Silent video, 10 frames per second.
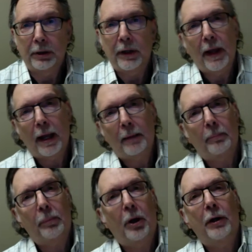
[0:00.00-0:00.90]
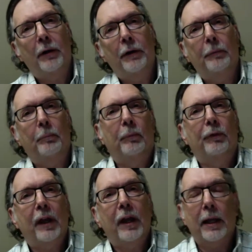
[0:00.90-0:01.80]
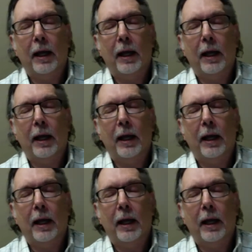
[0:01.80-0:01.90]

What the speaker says: to that part of the state,